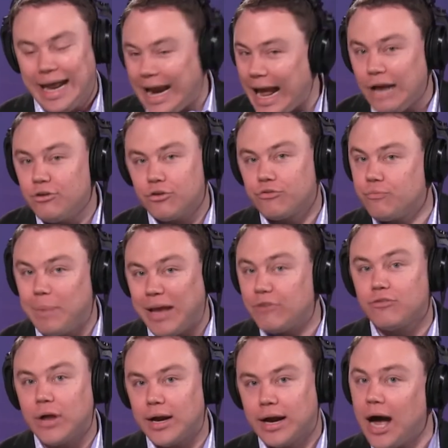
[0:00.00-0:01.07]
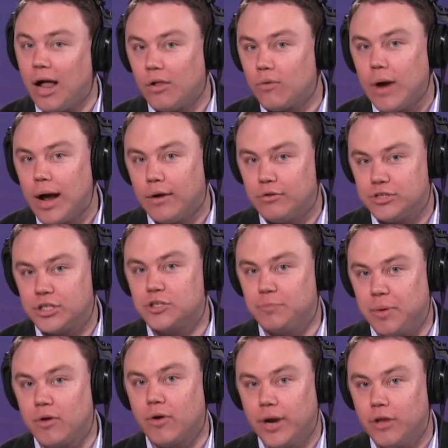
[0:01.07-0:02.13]
And I just, based on Colorado's
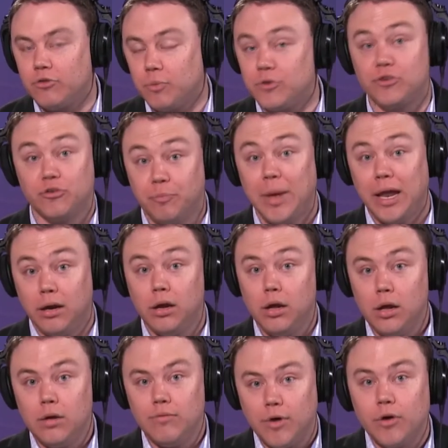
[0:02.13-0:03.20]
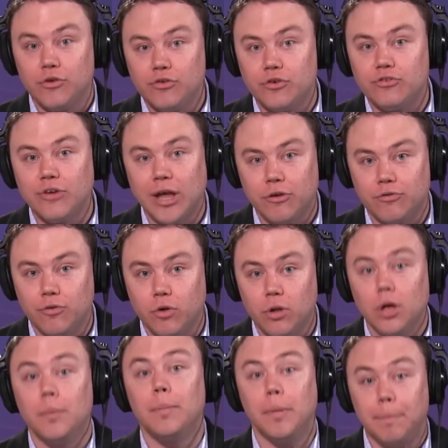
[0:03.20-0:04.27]
experience, which has been very successful,
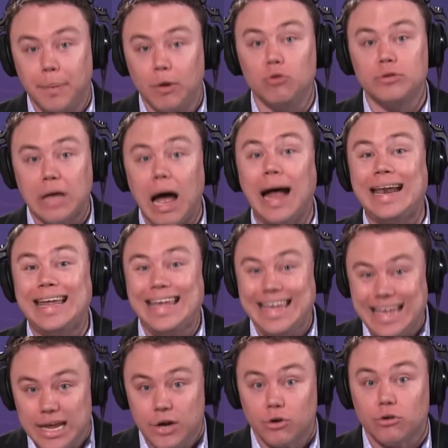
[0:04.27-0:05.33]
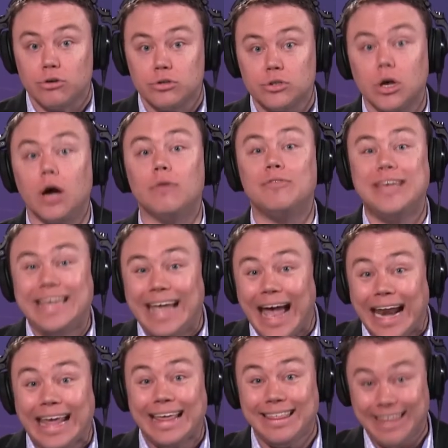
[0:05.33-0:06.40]
but built on years of
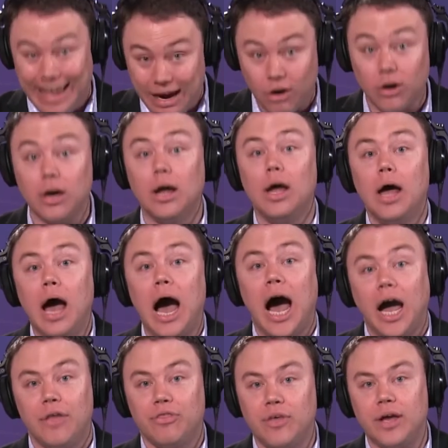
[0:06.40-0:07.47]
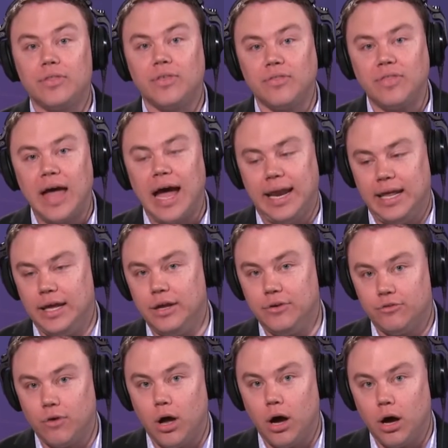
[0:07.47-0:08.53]
getting there, I think that that
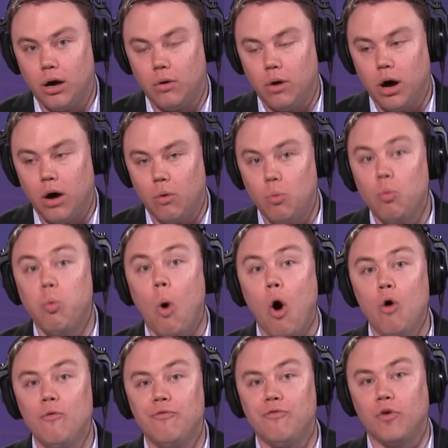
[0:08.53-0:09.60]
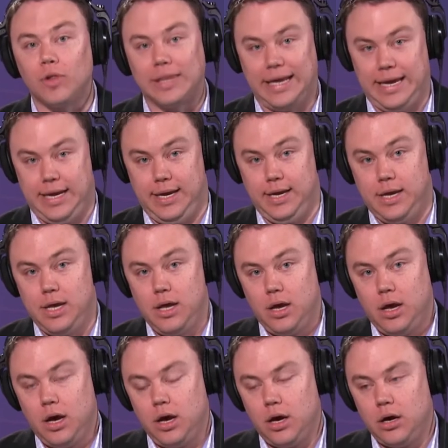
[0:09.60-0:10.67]
is a, a woefully
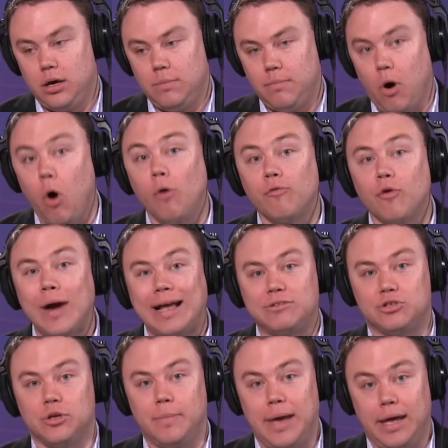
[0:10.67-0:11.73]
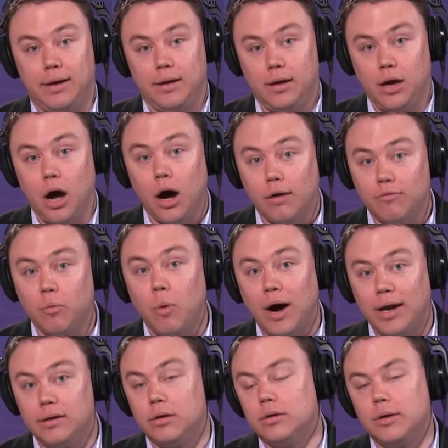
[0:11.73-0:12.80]
uh, overestimate of
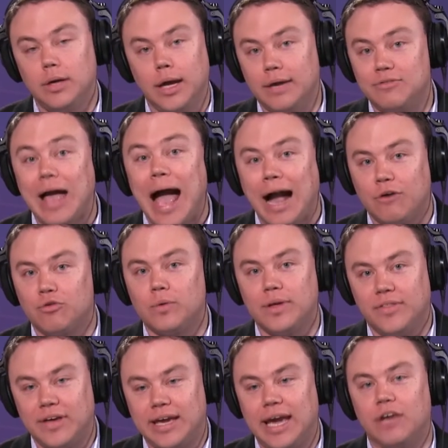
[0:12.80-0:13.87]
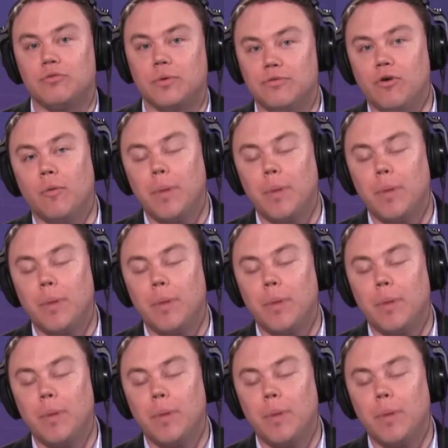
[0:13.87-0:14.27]
what well, is again, actually that, the case with vote